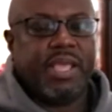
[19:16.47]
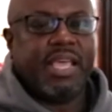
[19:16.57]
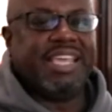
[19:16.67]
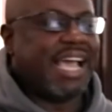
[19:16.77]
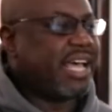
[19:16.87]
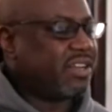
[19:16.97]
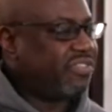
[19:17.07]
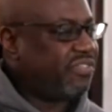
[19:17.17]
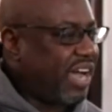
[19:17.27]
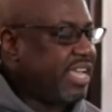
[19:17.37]
He had a
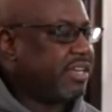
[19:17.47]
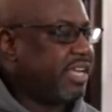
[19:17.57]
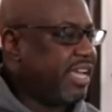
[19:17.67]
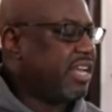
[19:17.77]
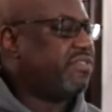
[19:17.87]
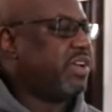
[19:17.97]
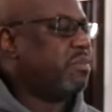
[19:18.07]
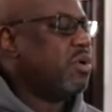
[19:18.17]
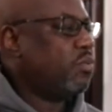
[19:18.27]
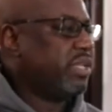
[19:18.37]
fight ahead of
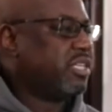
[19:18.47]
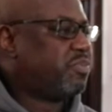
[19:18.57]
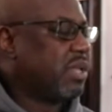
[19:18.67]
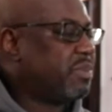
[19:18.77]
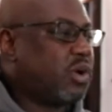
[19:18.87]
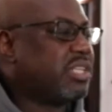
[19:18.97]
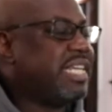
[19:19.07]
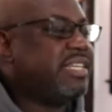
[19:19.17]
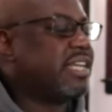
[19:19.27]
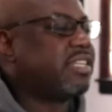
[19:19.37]
him with his brother because
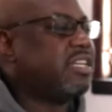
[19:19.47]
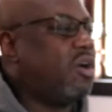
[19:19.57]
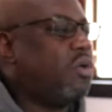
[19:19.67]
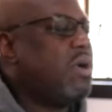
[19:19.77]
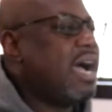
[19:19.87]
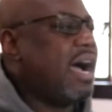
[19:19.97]
he doesn't know